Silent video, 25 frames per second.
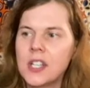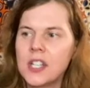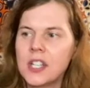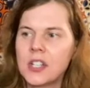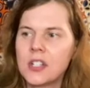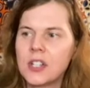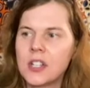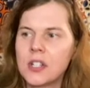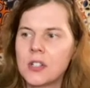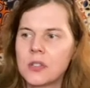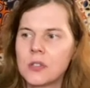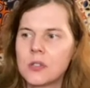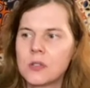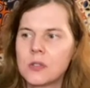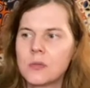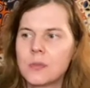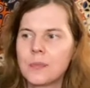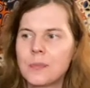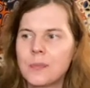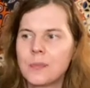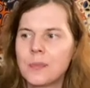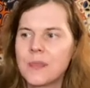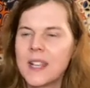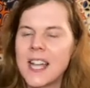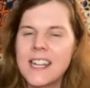you know,
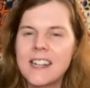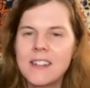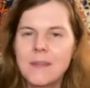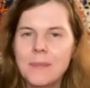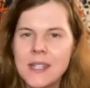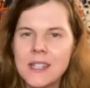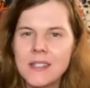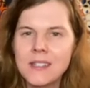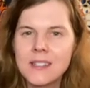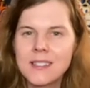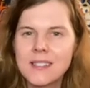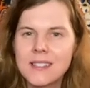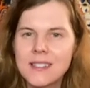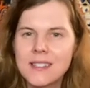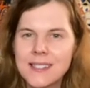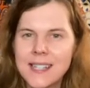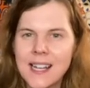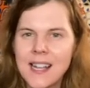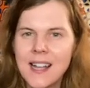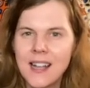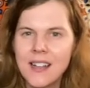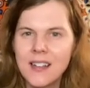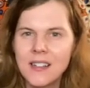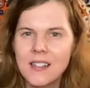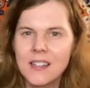kind of being
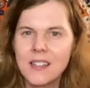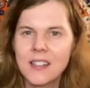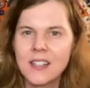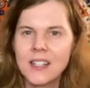stuck,